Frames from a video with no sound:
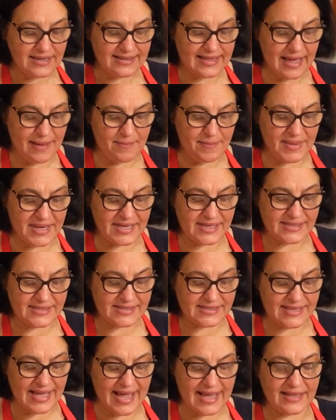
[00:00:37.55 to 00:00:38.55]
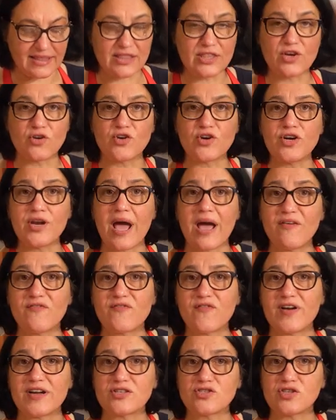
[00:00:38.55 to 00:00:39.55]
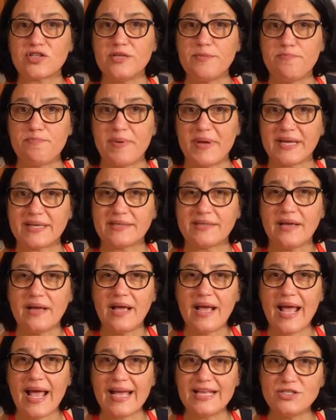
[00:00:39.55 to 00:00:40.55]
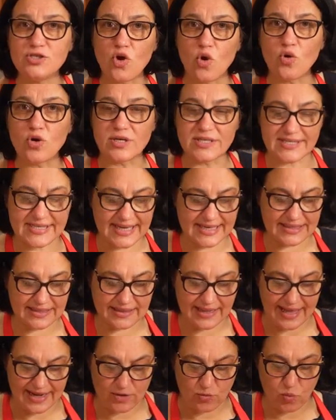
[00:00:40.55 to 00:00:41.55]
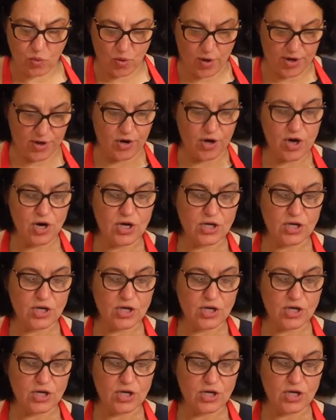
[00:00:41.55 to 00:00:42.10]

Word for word: that means that they're not freshly picked and don't contain a lot of water.